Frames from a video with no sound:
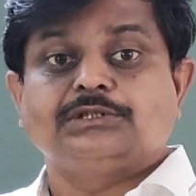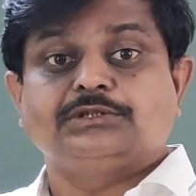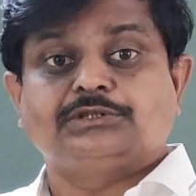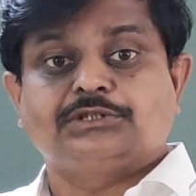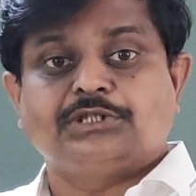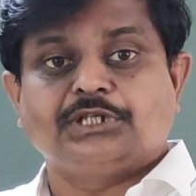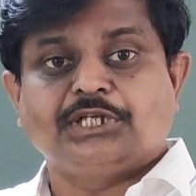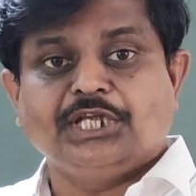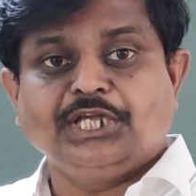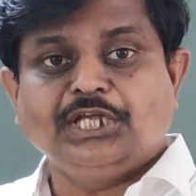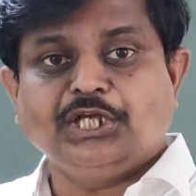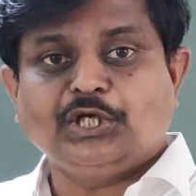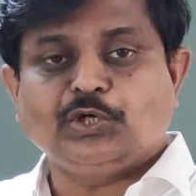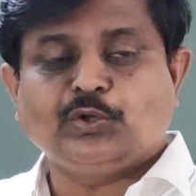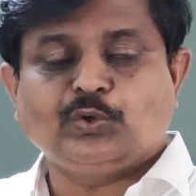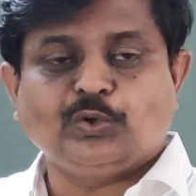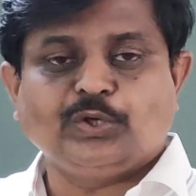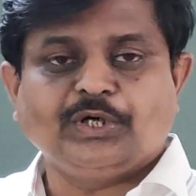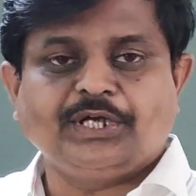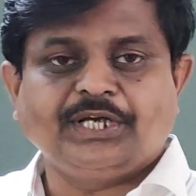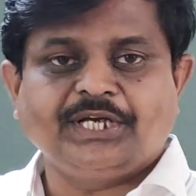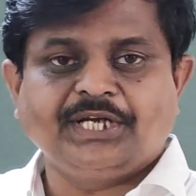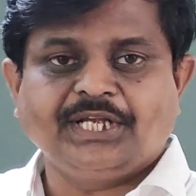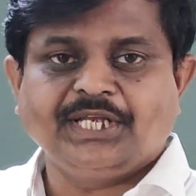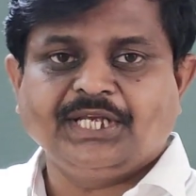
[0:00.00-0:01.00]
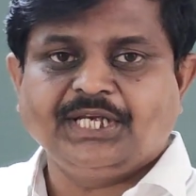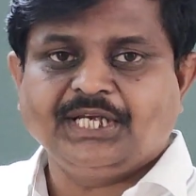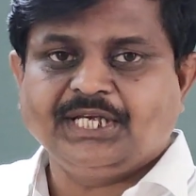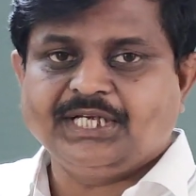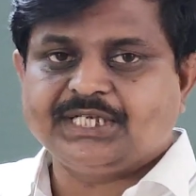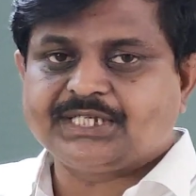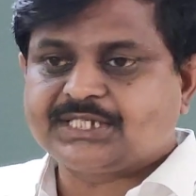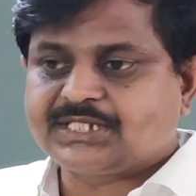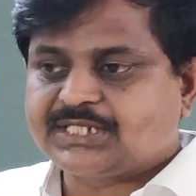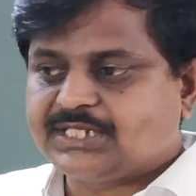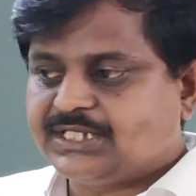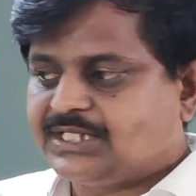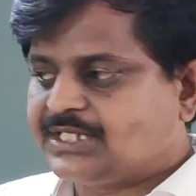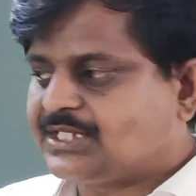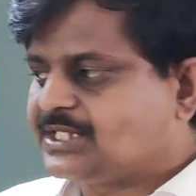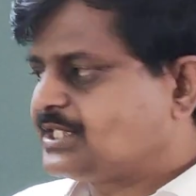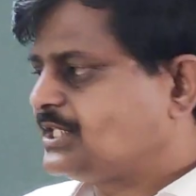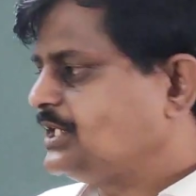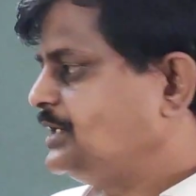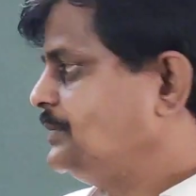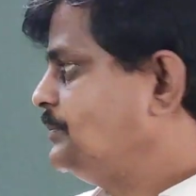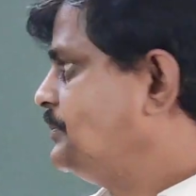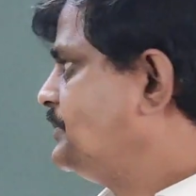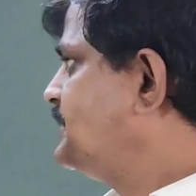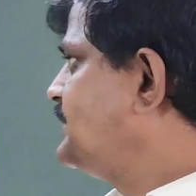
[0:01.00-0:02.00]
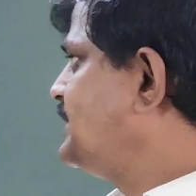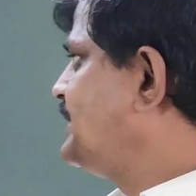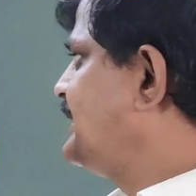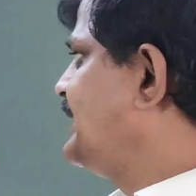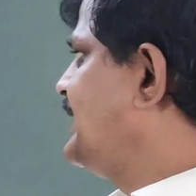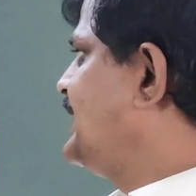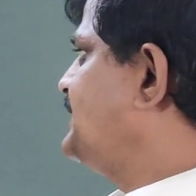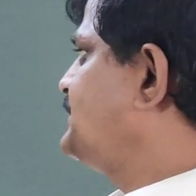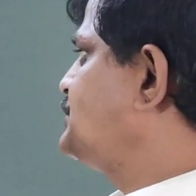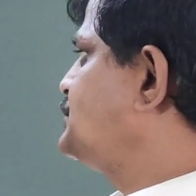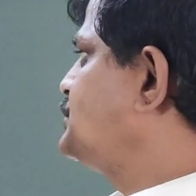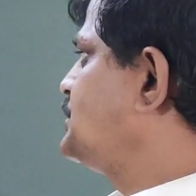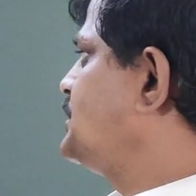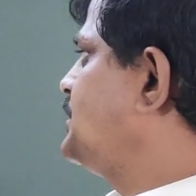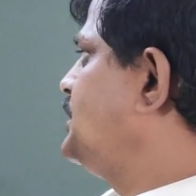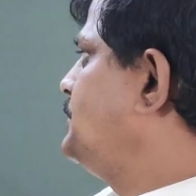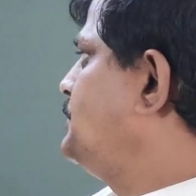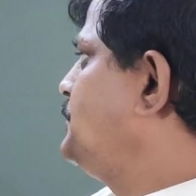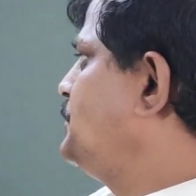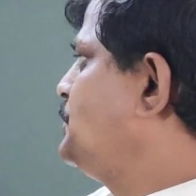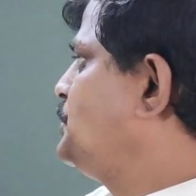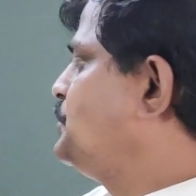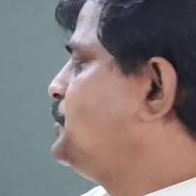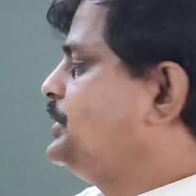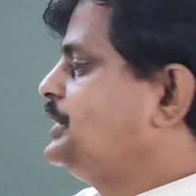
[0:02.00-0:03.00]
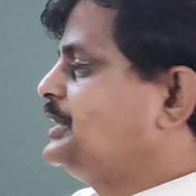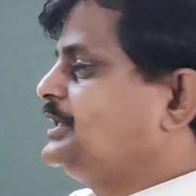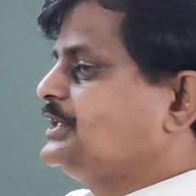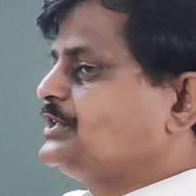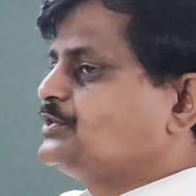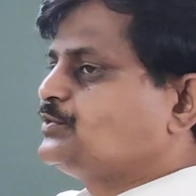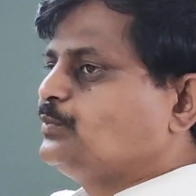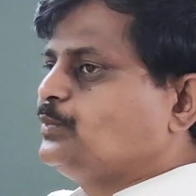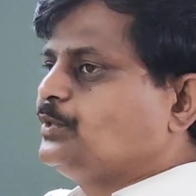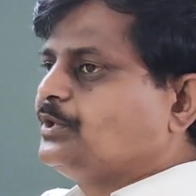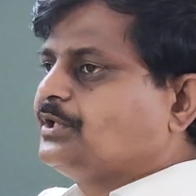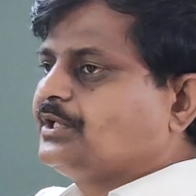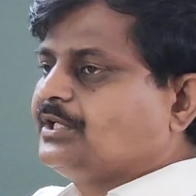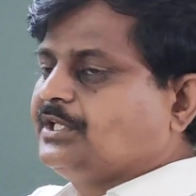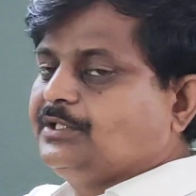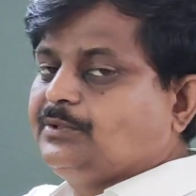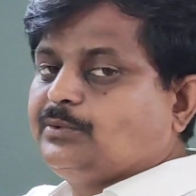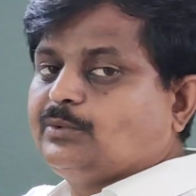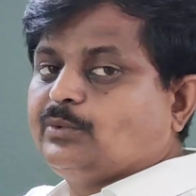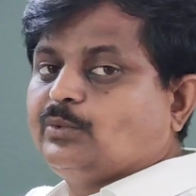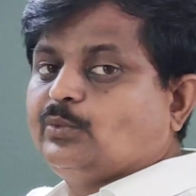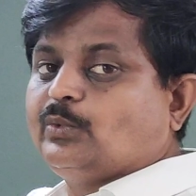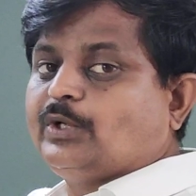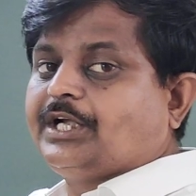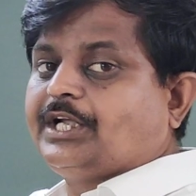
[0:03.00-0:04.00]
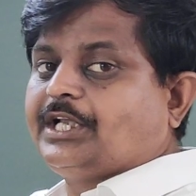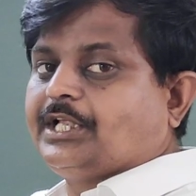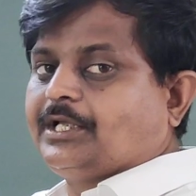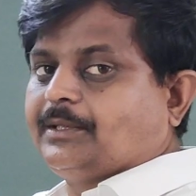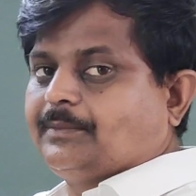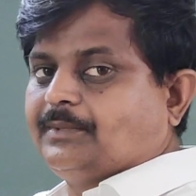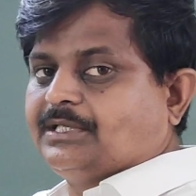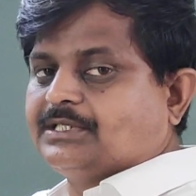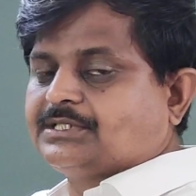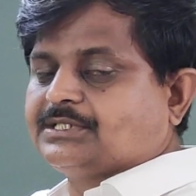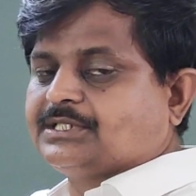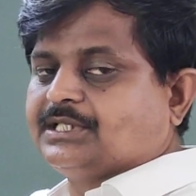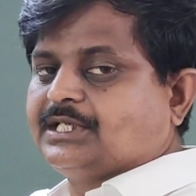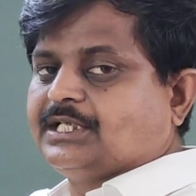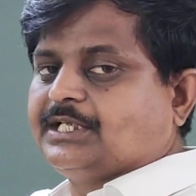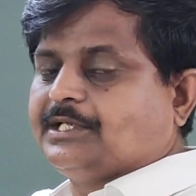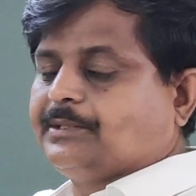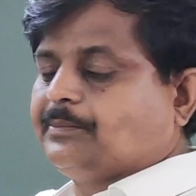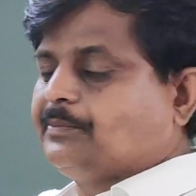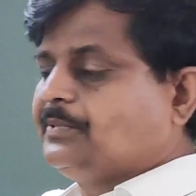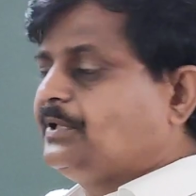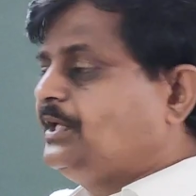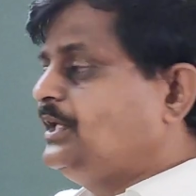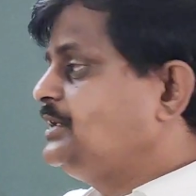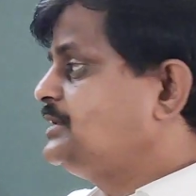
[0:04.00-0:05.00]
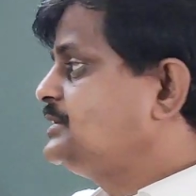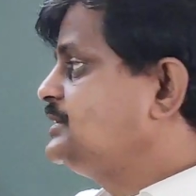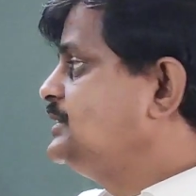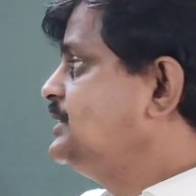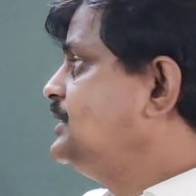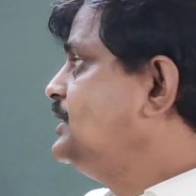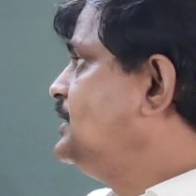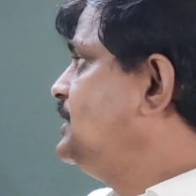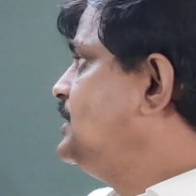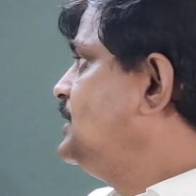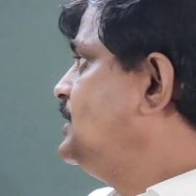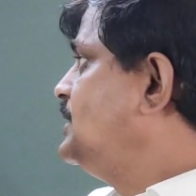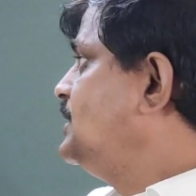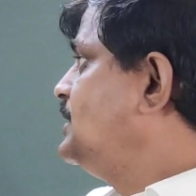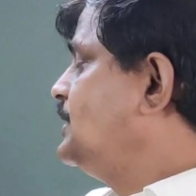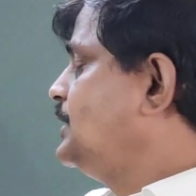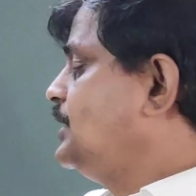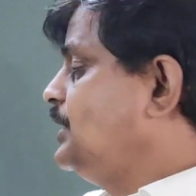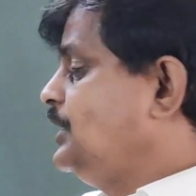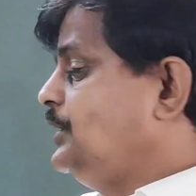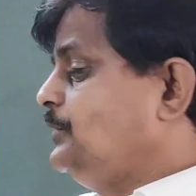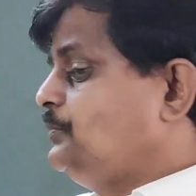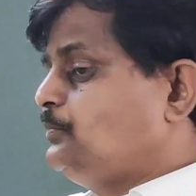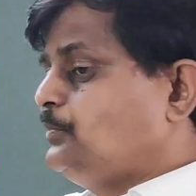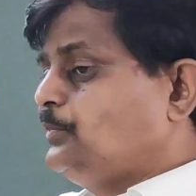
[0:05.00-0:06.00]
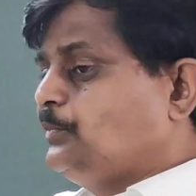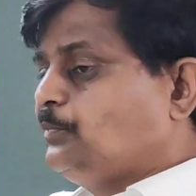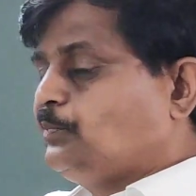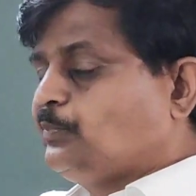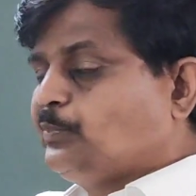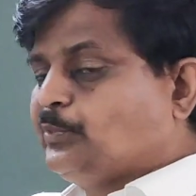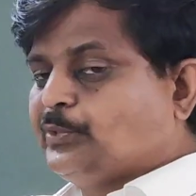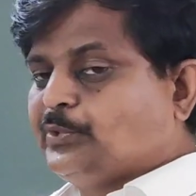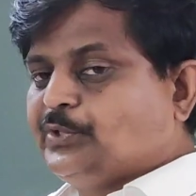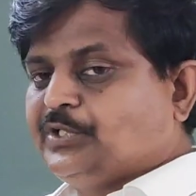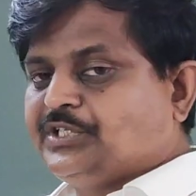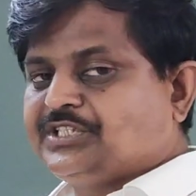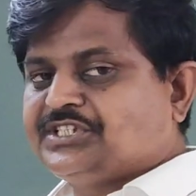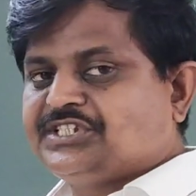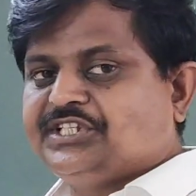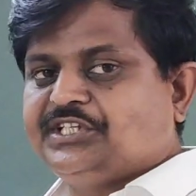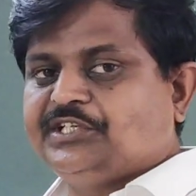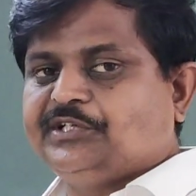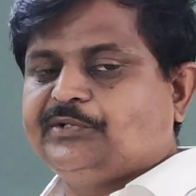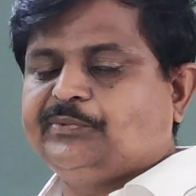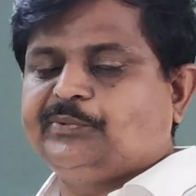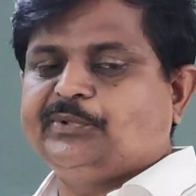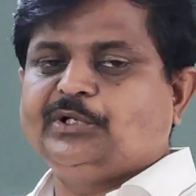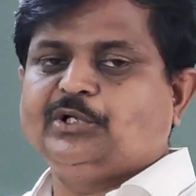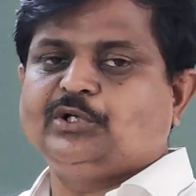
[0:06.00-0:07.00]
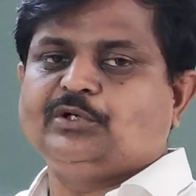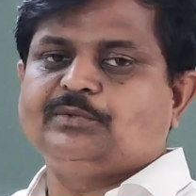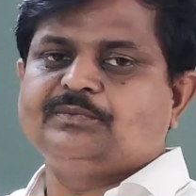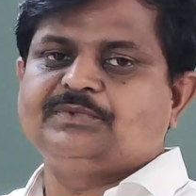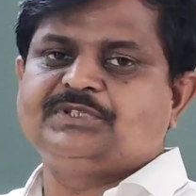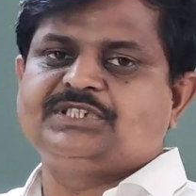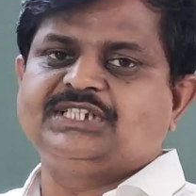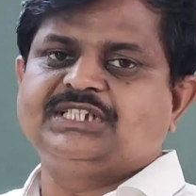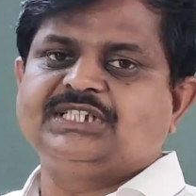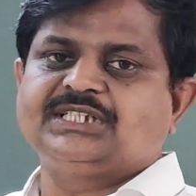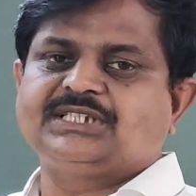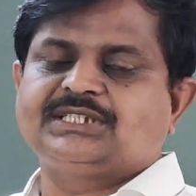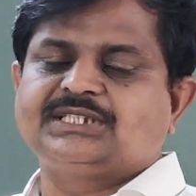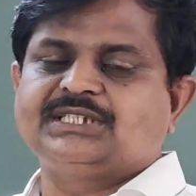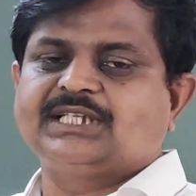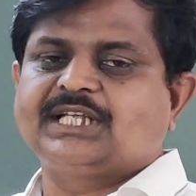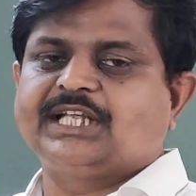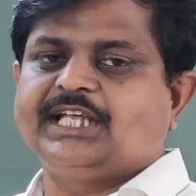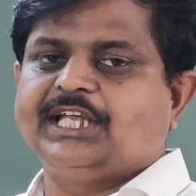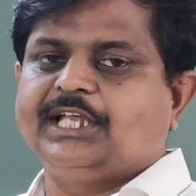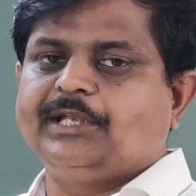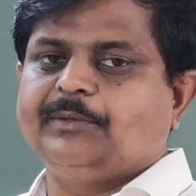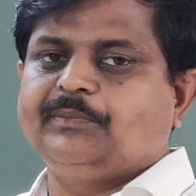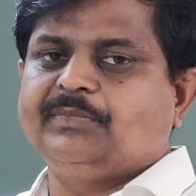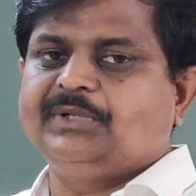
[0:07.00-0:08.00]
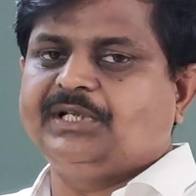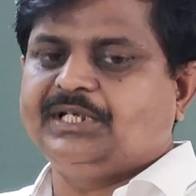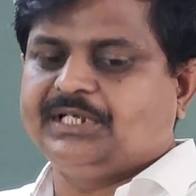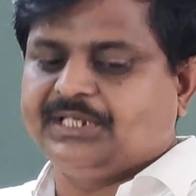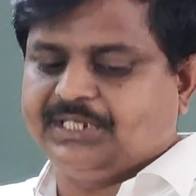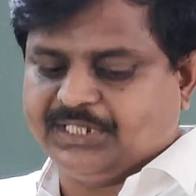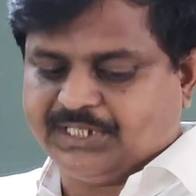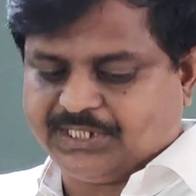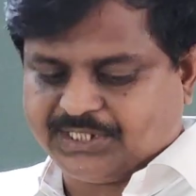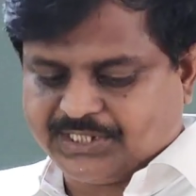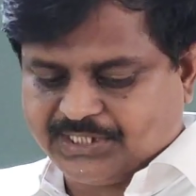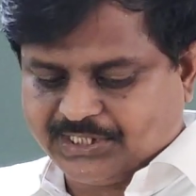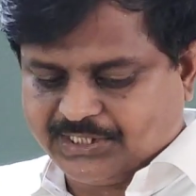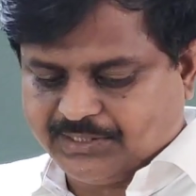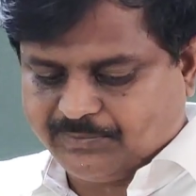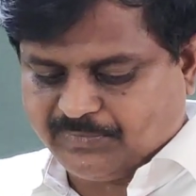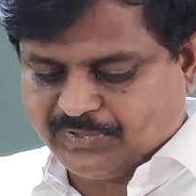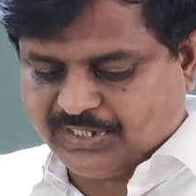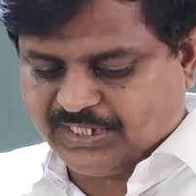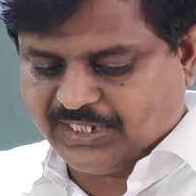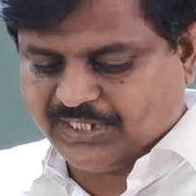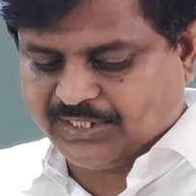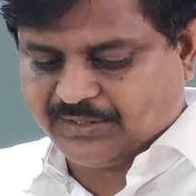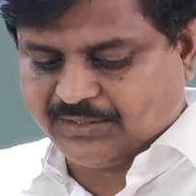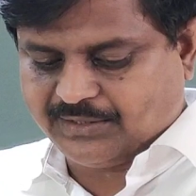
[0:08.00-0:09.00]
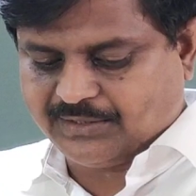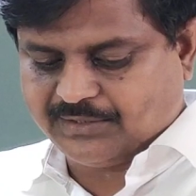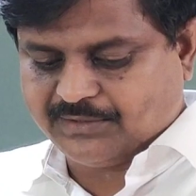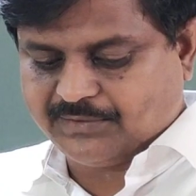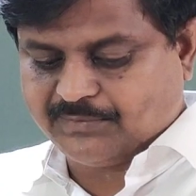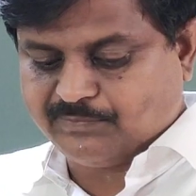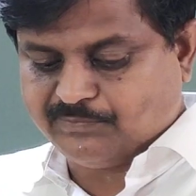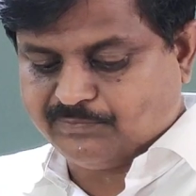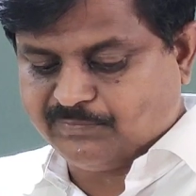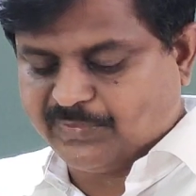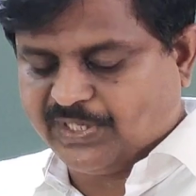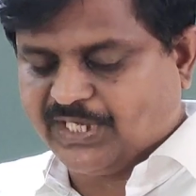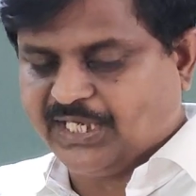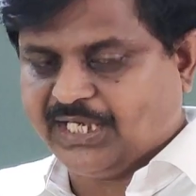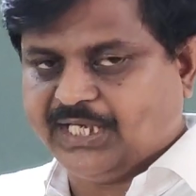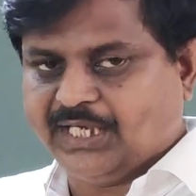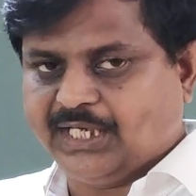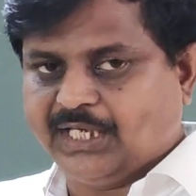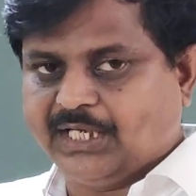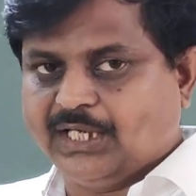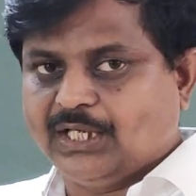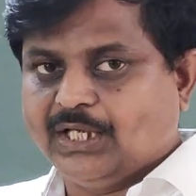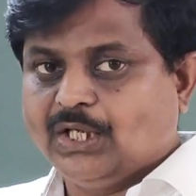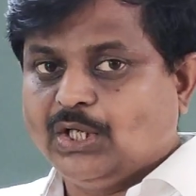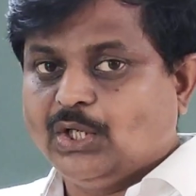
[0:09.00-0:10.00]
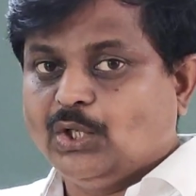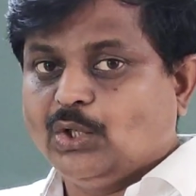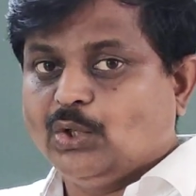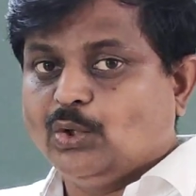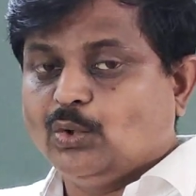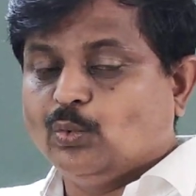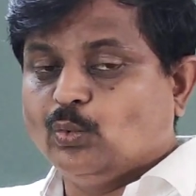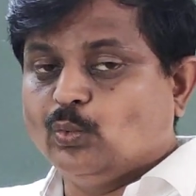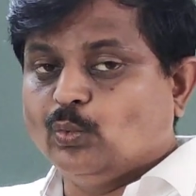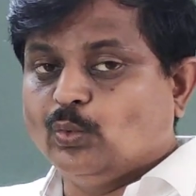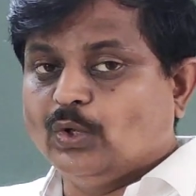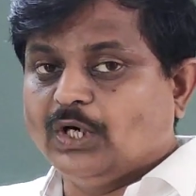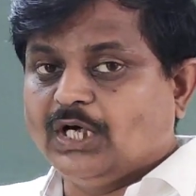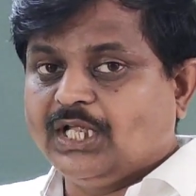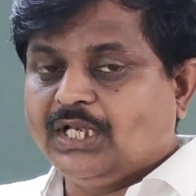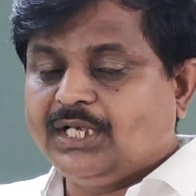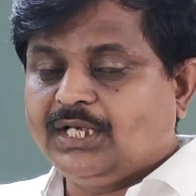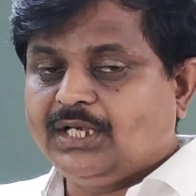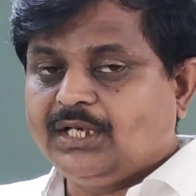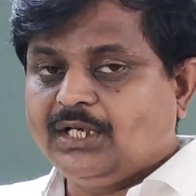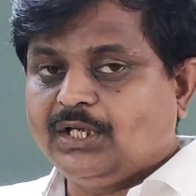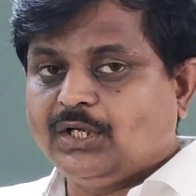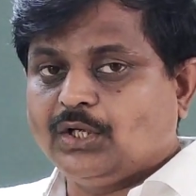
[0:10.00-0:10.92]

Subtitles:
three coordinate system, that can be called as what? One dimension. I repeat, if a position of an object can be determined by one